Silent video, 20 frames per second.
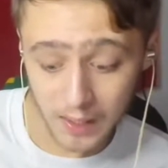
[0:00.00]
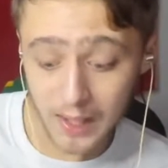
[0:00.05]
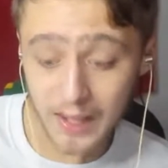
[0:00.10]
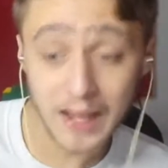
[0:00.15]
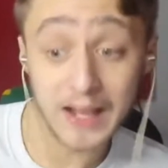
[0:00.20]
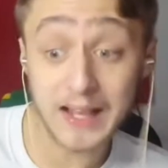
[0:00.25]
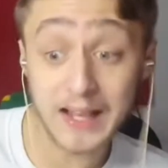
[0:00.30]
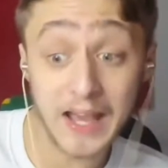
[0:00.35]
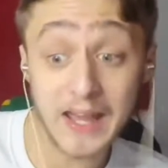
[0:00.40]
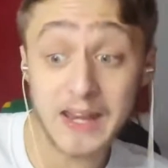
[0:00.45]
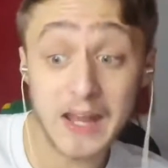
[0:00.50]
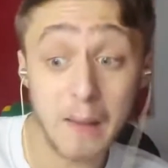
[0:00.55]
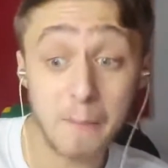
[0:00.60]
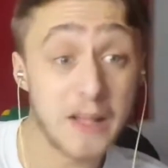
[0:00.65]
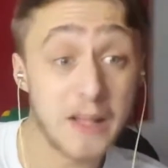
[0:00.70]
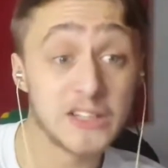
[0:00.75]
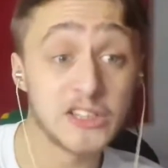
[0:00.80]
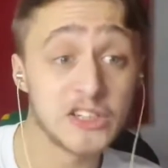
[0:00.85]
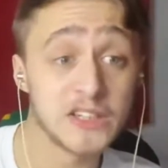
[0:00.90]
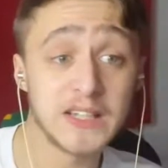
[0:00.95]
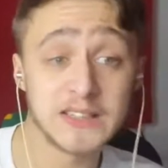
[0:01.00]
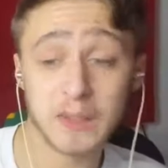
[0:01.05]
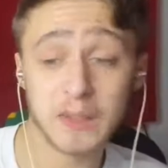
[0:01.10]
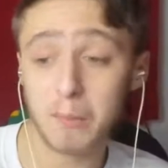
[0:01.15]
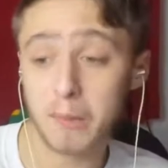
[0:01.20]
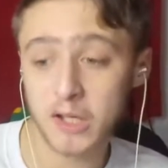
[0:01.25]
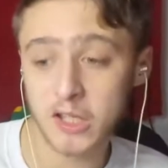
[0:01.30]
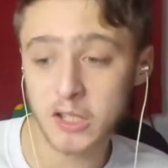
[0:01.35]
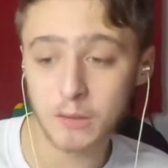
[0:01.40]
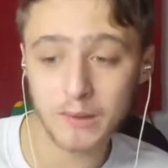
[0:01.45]
again, I mentioned this on
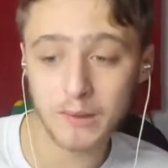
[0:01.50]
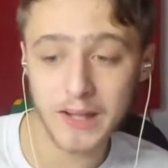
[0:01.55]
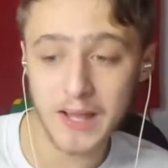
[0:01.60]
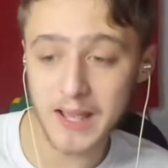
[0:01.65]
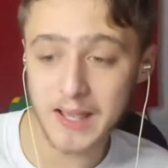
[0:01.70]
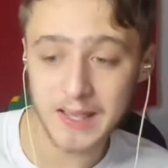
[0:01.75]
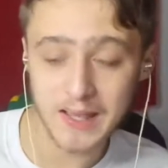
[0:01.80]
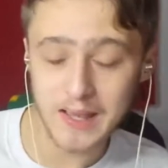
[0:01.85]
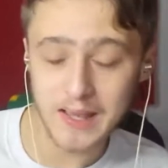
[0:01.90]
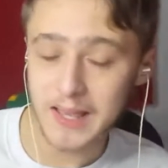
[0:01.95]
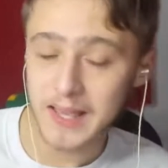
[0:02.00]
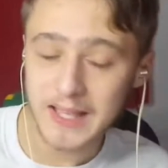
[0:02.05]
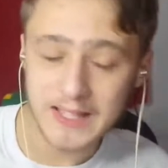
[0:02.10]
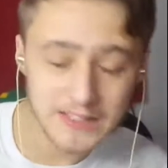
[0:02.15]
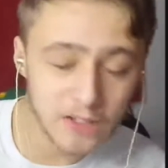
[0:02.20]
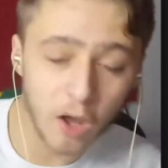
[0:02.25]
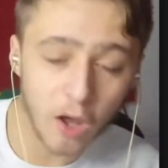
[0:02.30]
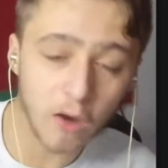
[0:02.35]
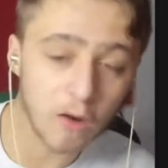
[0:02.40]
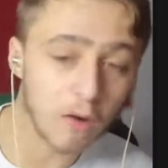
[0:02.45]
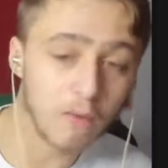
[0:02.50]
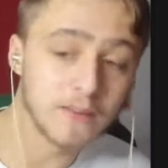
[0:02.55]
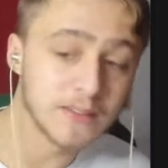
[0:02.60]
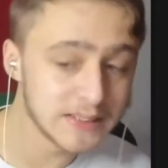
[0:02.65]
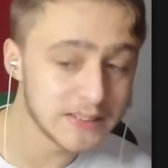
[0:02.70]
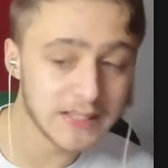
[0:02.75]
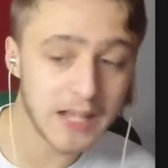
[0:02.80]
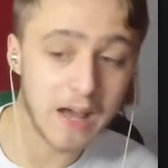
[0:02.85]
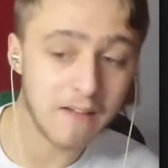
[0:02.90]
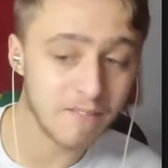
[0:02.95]
my Q&A. He's not going to
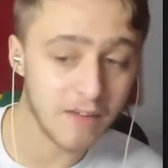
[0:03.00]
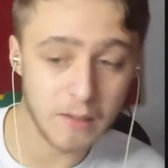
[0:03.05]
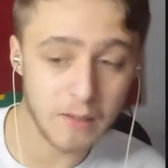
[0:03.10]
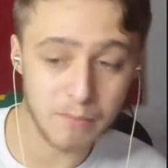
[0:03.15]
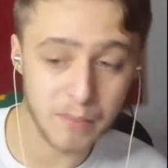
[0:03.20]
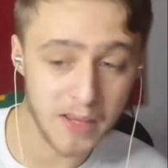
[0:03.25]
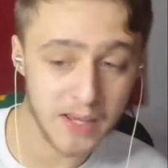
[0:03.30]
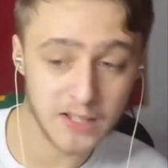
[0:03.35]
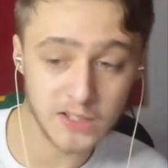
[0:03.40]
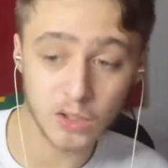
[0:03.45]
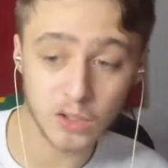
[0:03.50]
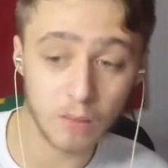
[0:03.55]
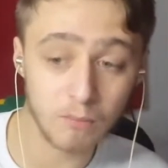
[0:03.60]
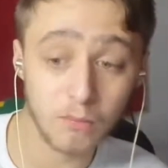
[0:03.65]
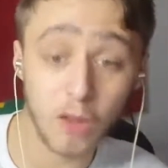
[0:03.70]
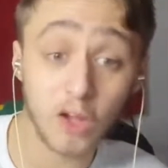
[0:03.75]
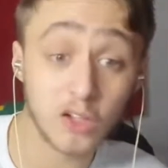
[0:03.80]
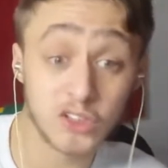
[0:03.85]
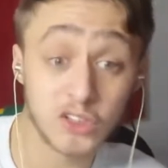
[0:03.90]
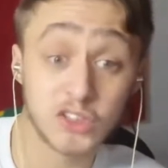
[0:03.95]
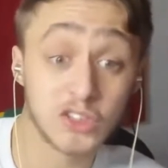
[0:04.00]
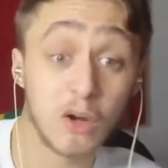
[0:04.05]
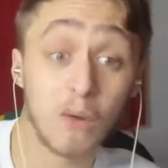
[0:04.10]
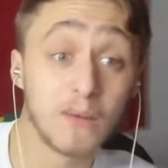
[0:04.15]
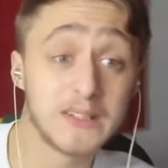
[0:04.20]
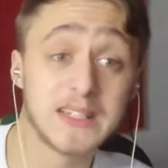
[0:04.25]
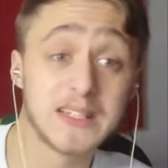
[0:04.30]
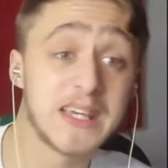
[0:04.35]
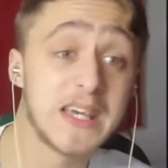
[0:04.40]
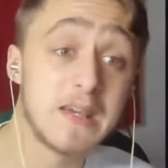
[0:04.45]
start Van der Beek, so I'm not just
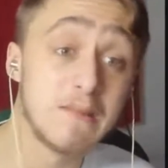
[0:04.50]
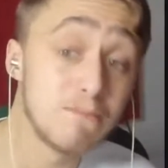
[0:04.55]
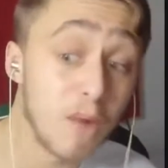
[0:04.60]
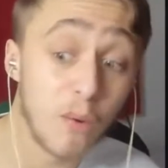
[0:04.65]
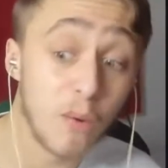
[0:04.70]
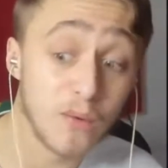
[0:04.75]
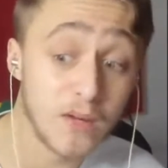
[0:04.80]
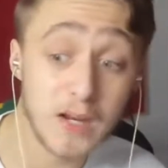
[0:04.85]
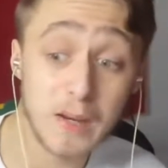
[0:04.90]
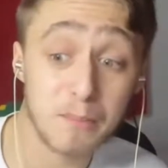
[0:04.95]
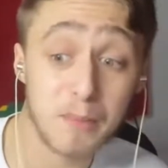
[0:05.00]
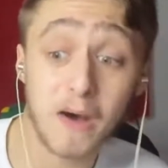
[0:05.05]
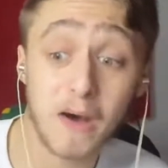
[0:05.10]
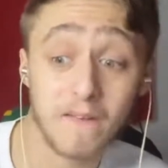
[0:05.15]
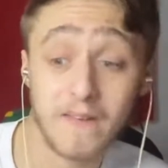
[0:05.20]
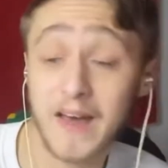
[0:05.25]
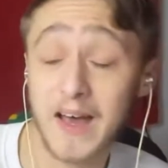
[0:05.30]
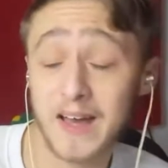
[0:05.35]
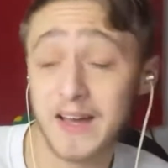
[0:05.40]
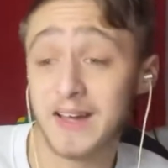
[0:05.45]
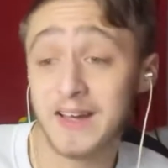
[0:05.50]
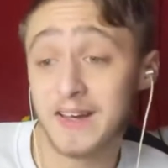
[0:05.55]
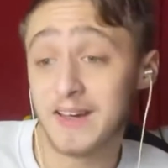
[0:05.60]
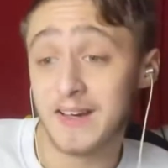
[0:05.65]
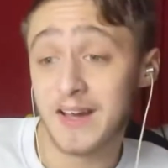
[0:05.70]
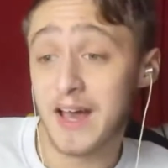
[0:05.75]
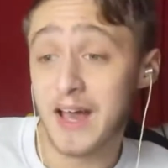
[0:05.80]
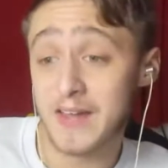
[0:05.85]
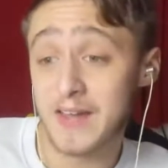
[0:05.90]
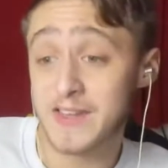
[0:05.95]
going to keep moaning about
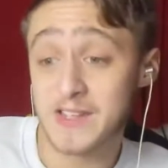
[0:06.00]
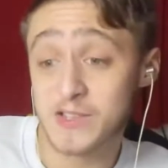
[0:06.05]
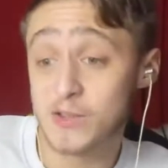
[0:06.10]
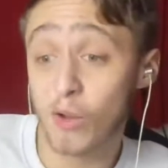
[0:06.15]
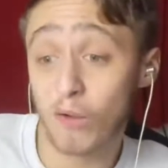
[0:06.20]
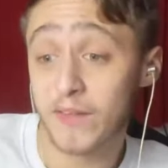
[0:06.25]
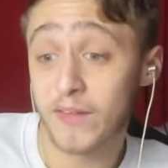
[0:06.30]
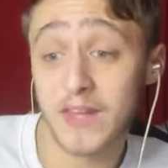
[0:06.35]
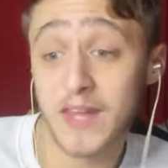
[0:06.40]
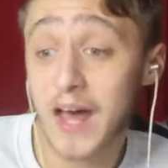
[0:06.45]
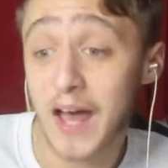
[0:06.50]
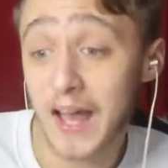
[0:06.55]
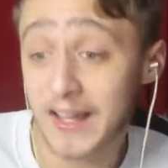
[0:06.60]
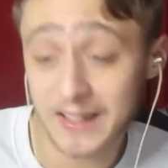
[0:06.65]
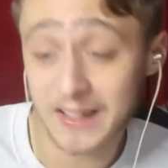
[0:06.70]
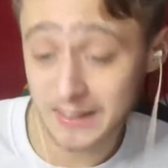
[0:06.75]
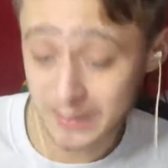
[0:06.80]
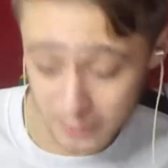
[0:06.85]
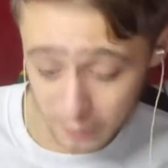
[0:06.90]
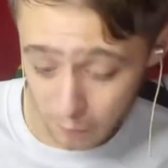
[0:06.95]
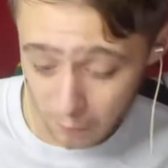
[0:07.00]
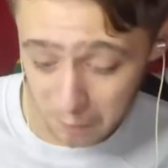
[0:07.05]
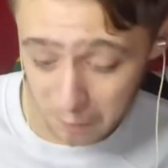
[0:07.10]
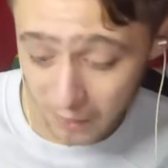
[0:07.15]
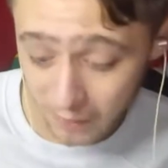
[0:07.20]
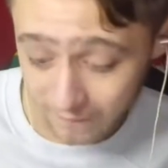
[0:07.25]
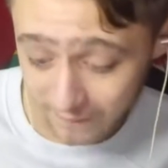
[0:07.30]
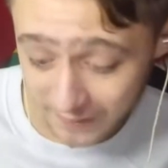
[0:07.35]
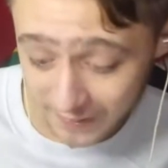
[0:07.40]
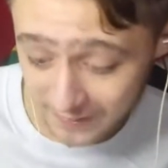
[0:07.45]
that. There's nothing that I can do
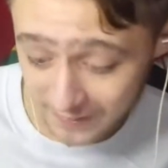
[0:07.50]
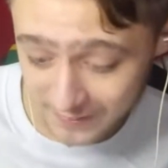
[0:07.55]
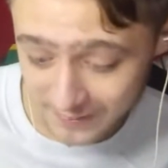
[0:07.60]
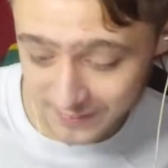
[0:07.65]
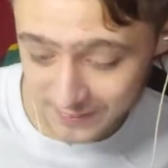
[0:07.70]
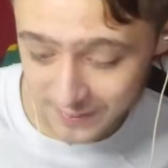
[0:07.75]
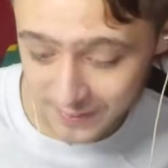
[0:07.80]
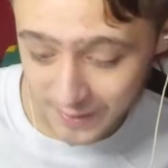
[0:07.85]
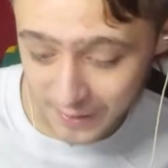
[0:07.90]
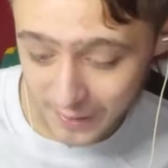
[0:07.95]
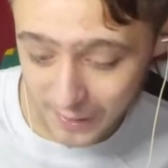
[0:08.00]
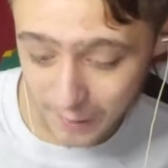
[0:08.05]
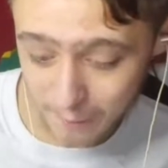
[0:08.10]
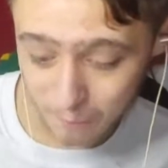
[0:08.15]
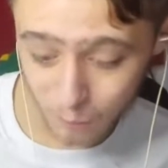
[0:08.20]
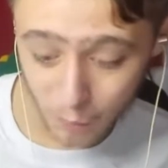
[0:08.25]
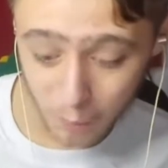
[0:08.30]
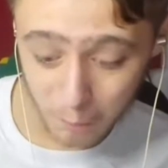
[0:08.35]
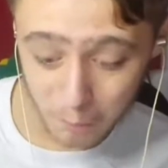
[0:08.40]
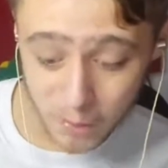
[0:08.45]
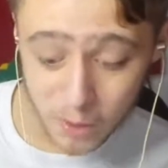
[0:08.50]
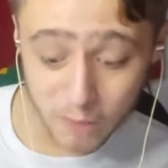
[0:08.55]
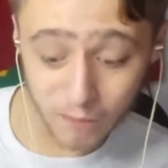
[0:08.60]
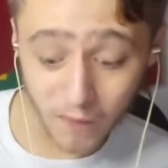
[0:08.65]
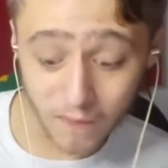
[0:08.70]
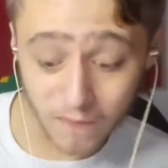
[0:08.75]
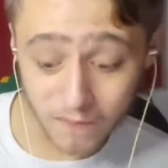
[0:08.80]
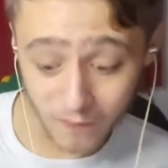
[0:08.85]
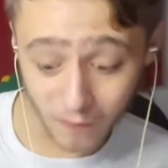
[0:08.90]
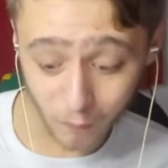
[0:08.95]
about that. We'll move
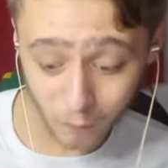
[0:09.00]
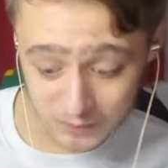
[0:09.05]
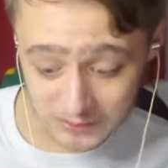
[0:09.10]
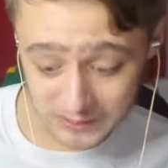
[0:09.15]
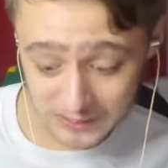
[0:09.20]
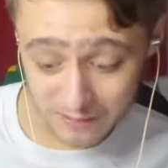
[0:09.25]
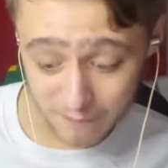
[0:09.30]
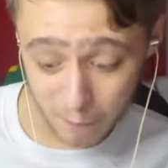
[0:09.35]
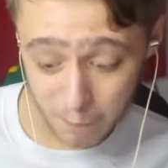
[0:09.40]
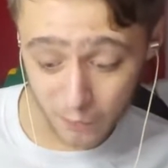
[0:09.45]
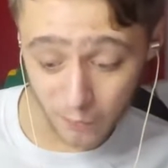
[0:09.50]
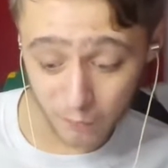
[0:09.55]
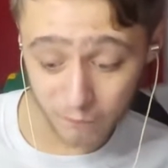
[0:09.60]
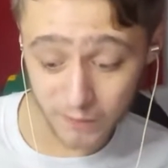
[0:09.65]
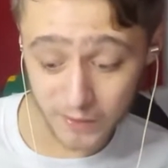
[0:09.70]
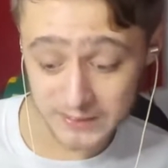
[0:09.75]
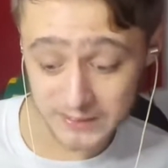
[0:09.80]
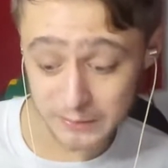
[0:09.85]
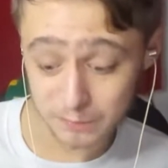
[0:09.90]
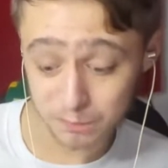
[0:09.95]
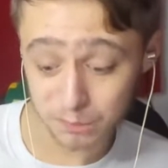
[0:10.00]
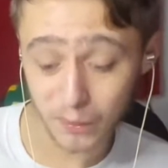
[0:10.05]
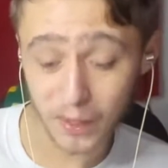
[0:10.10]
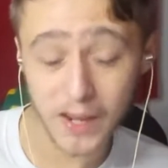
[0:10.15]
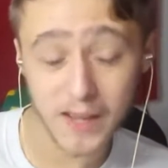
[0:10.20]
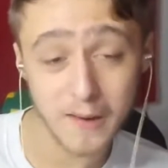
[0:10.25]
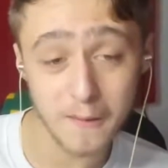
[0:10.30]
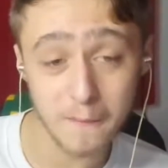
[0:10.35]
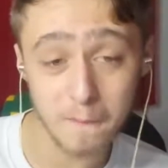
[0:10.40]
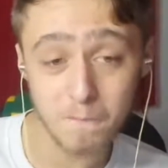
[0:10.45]
on though to Liverpool versus
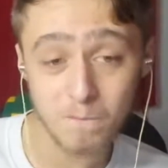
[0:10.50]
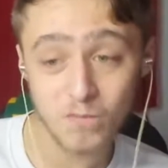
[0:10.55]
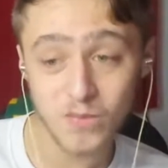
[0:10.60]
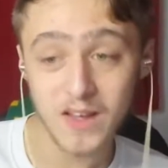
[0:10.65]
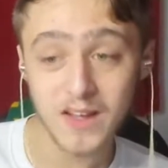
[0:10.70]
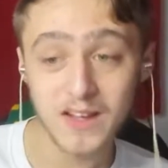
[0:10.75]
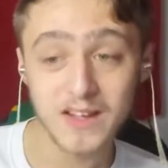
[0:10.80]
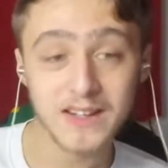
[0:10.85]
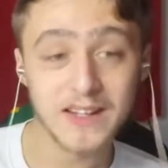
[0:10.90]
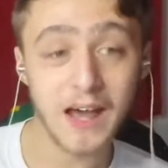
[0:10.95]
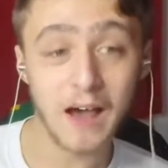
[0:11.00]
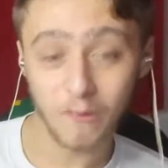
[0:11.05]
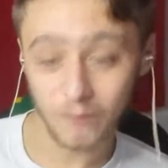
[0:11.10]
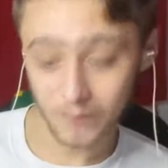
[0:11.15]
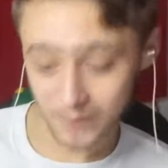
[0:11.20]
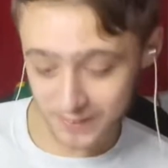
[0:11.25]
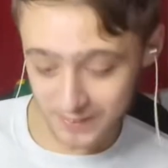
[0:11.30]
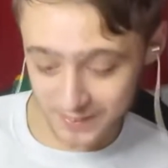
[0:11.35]
Brighton. Now,